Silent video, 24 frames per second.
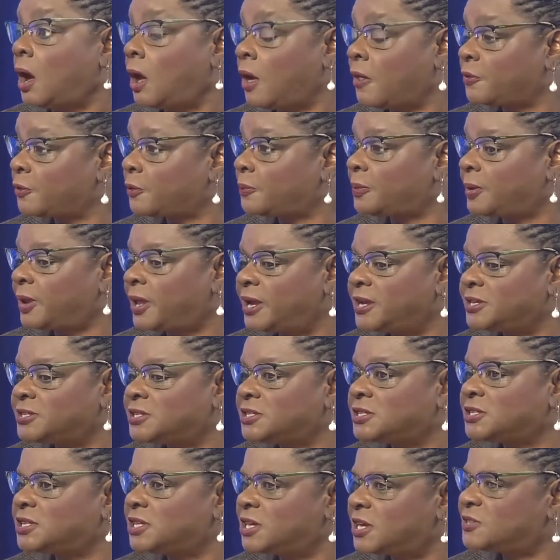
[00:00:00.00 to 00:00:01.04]
other
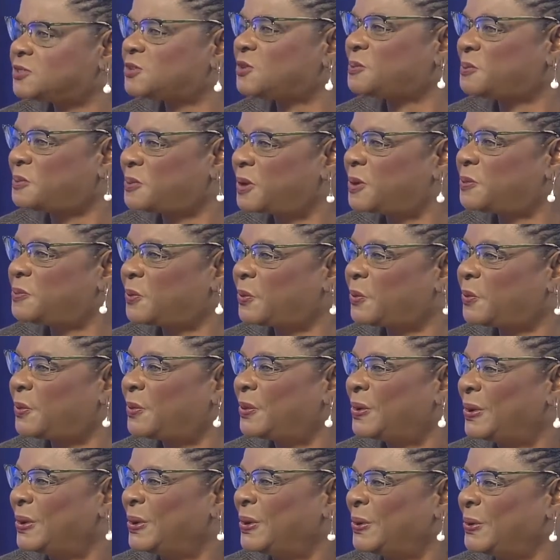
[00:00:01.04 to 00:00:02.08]
places, these are
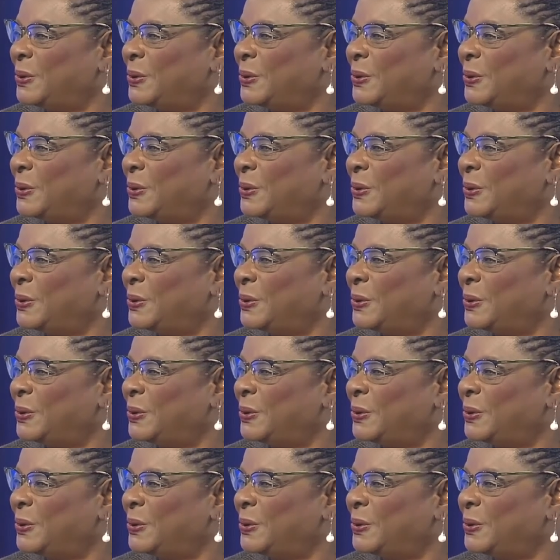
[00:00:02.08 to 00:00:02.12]
people